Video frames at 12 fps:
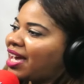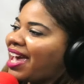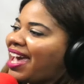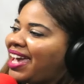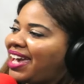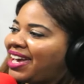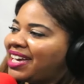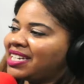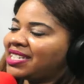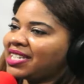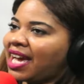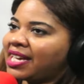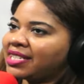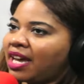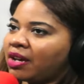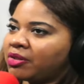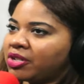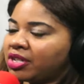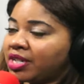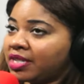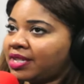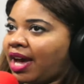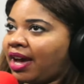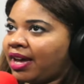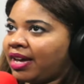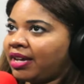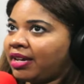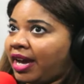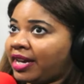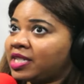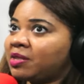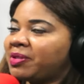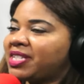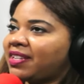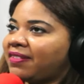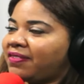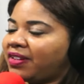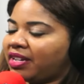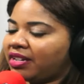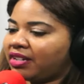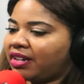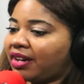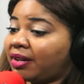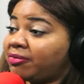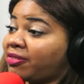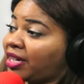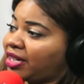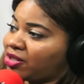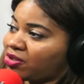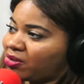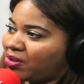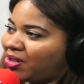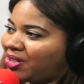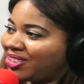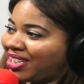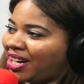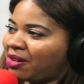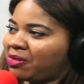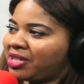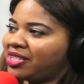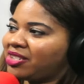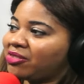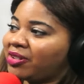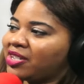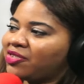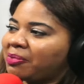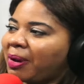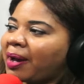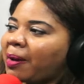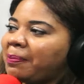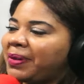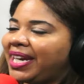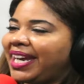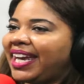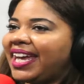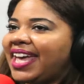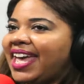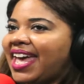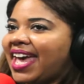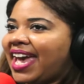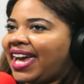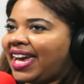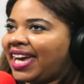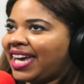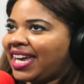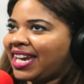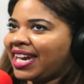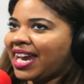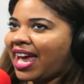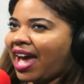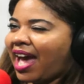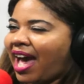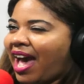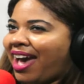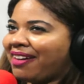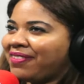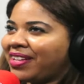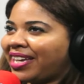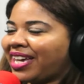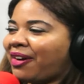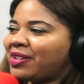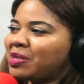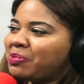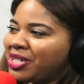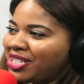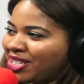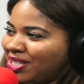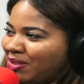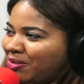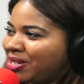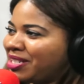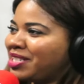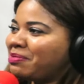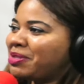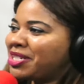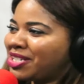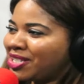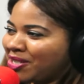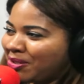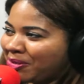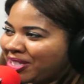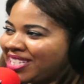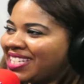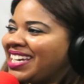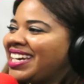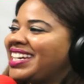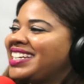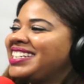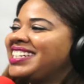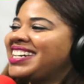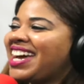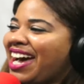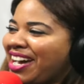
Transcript: And as I was, because I had a specific financial goal that I wanted to reach for my company. And I felt like I was pushing towards it, and not